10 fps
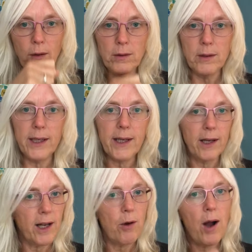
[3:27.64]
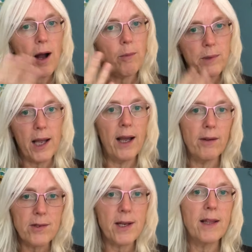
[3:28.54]
It can go up,
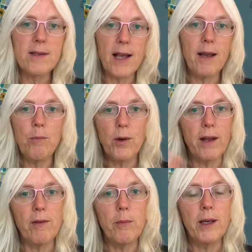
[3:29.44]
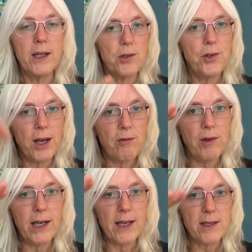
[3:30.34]
down, stay the same, whatever, but
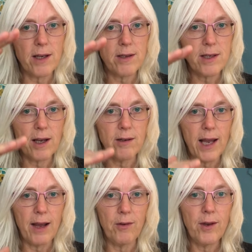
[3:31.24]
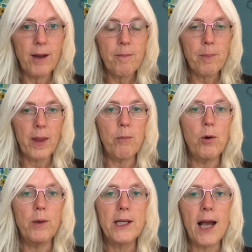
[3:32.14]
generally it starts to go down the
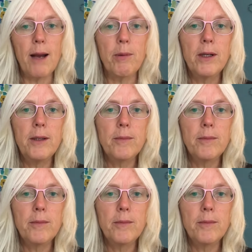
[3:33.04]
more we tap.